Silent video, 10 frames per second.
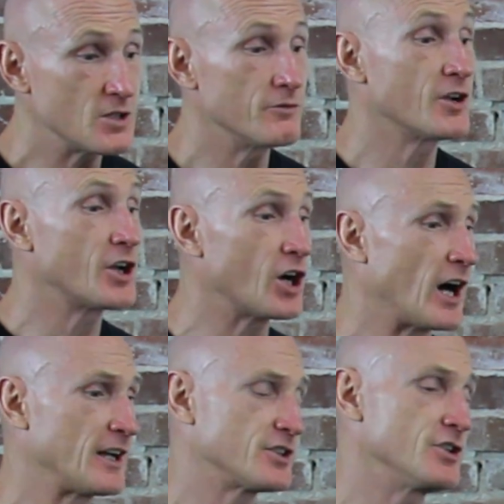you've
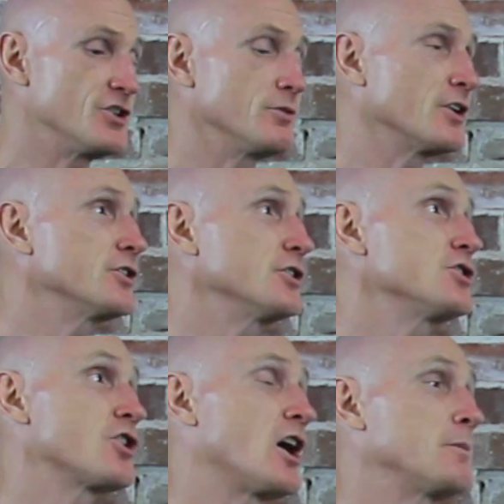got to do a good
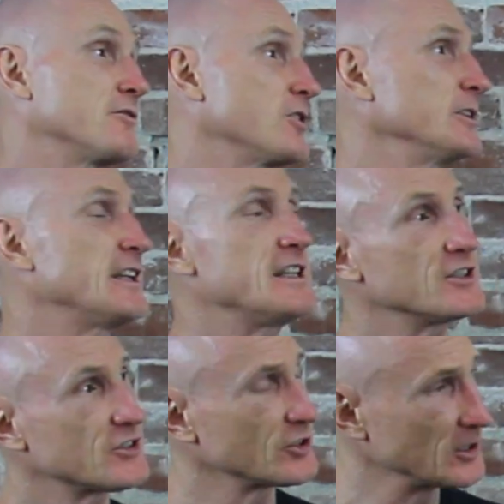job of
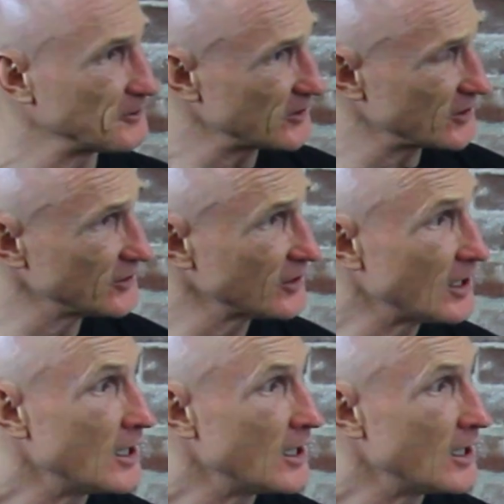cleaning surfaces.